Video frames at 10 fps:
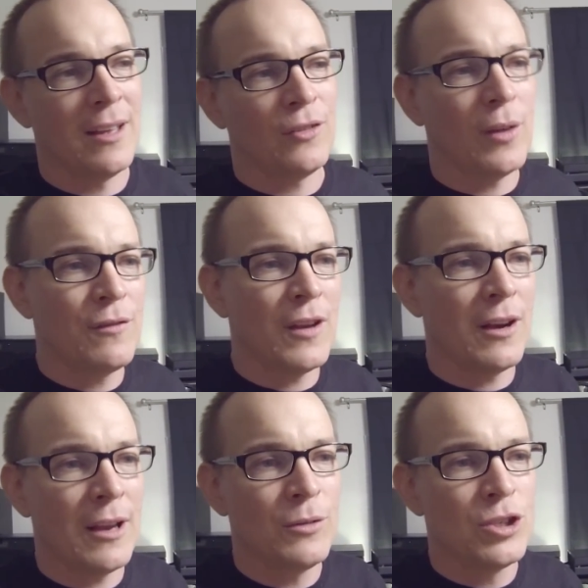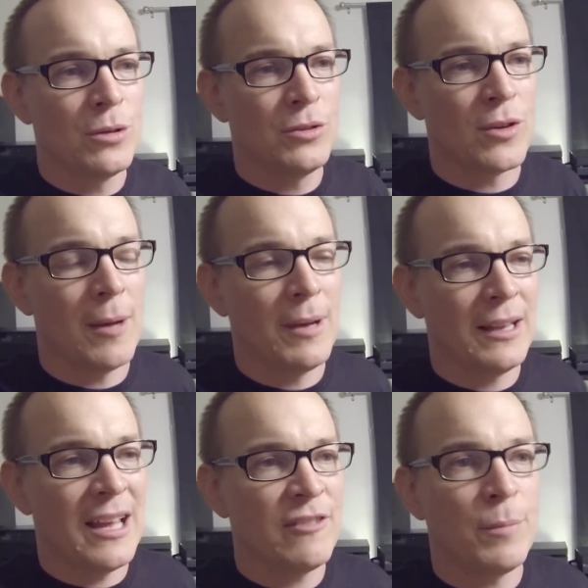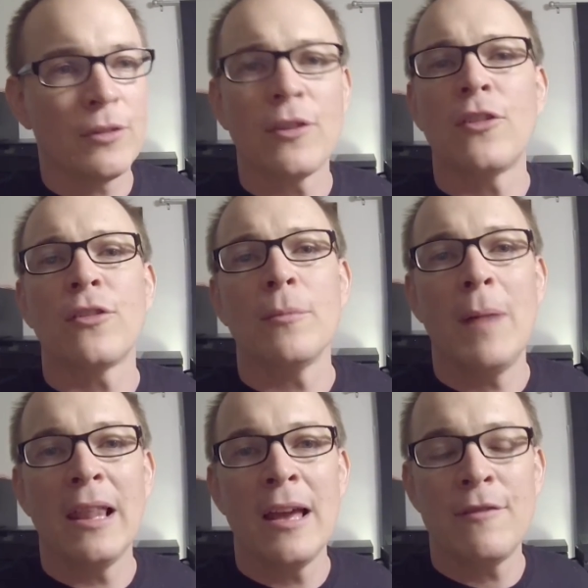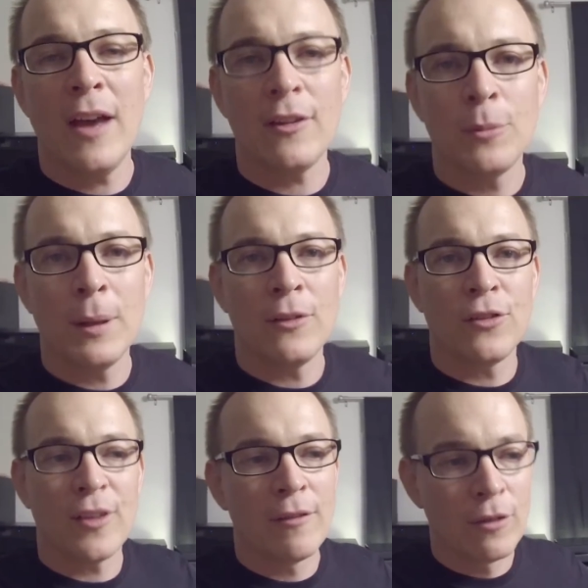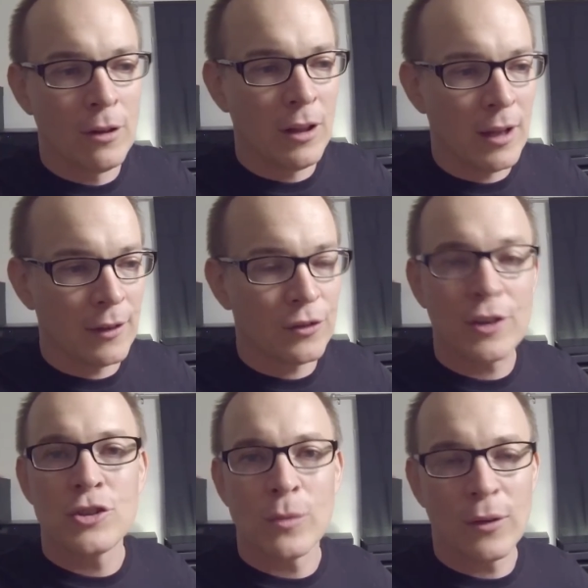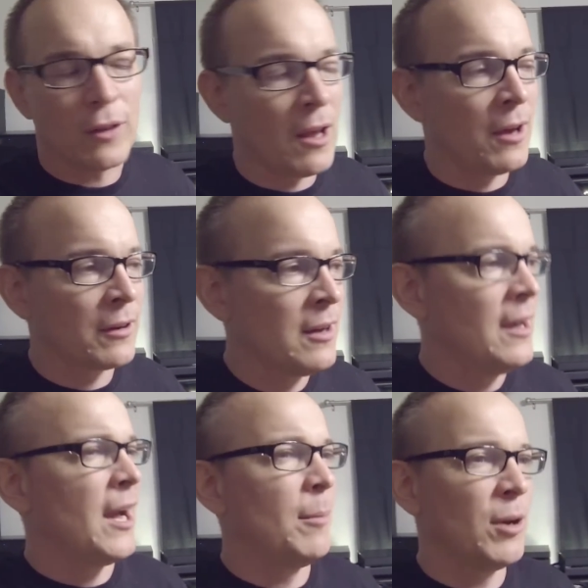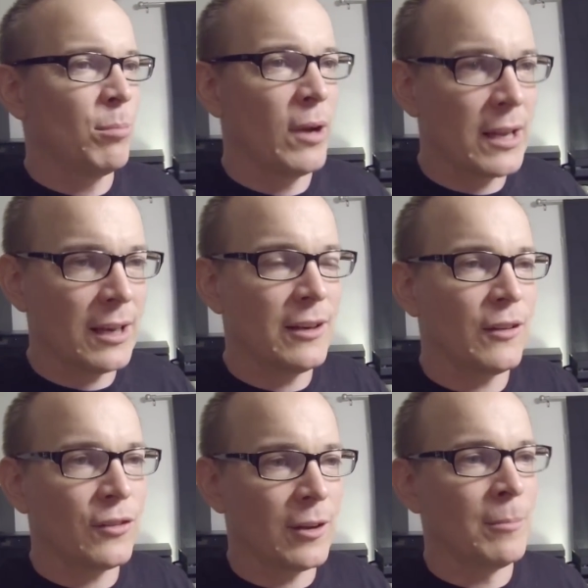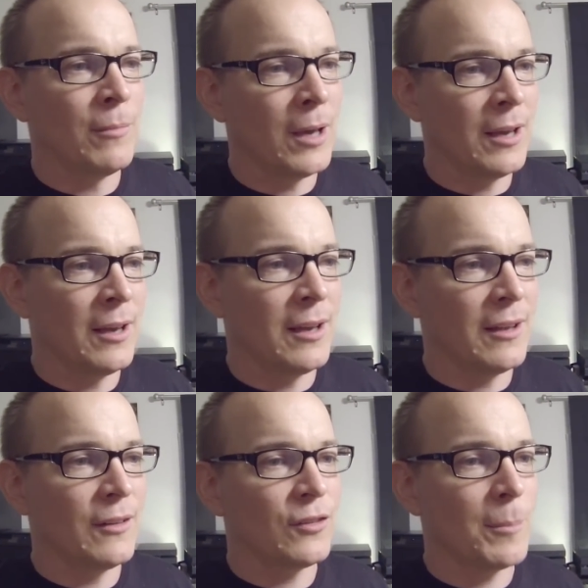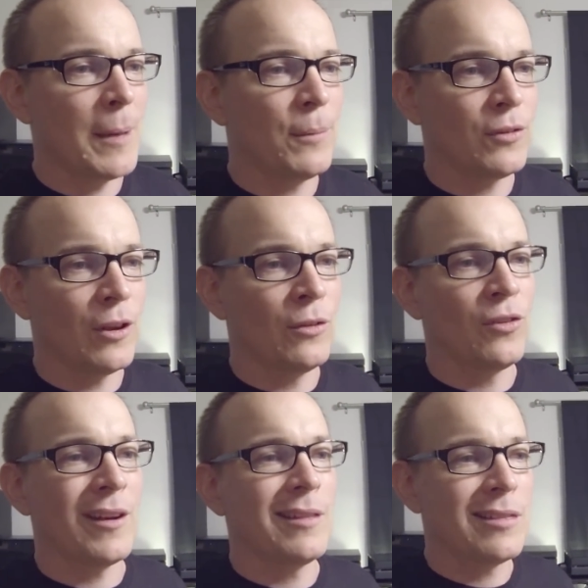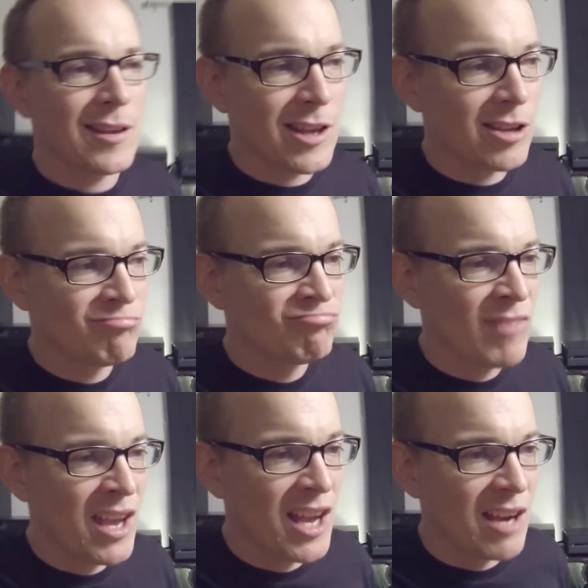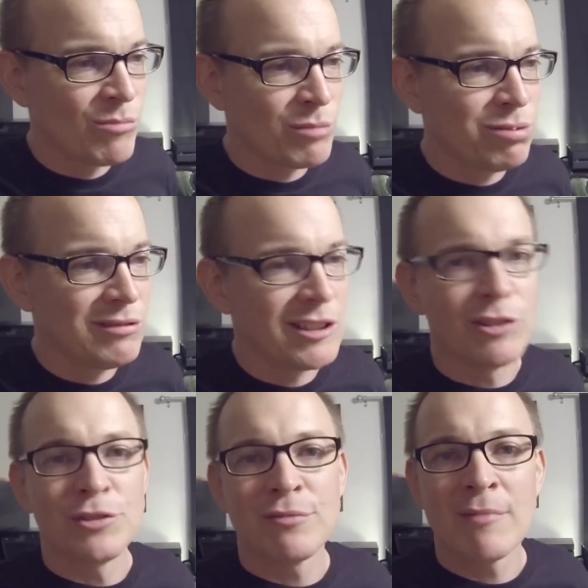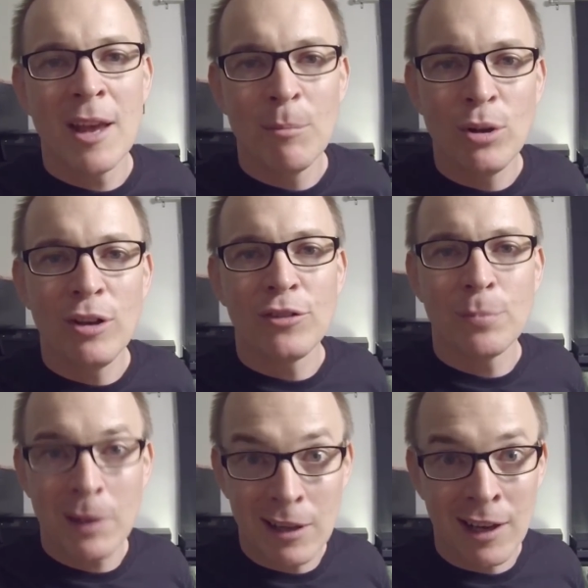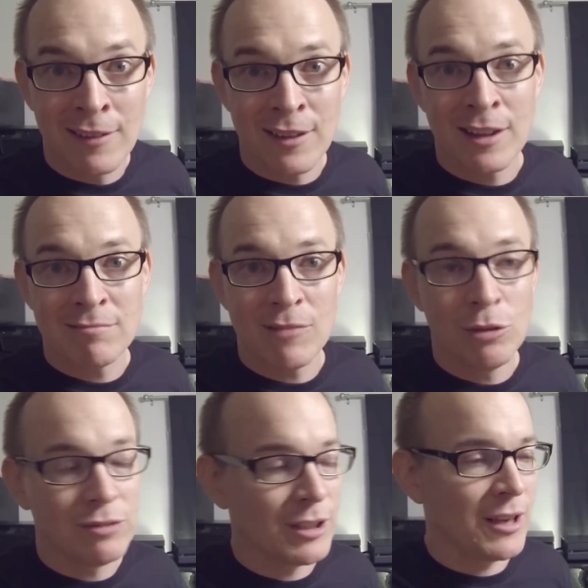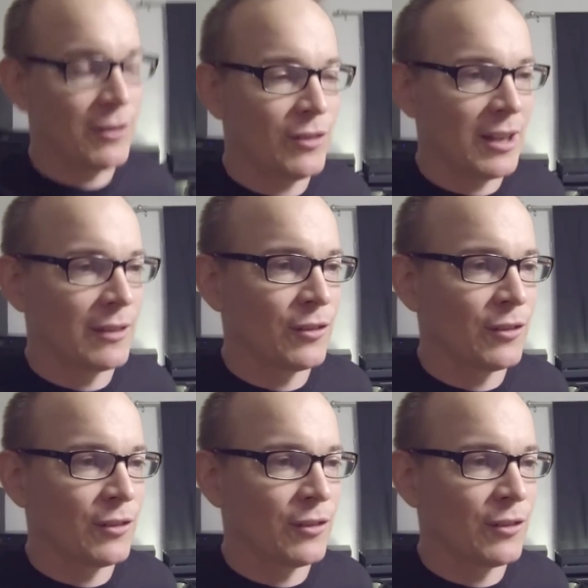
So I figured I would do a Draw My Life, but since my life has been several centuries long, I'm gonna break it into some episodes, and I think I'm gonna put a little spin on it that hopefully you guys dig.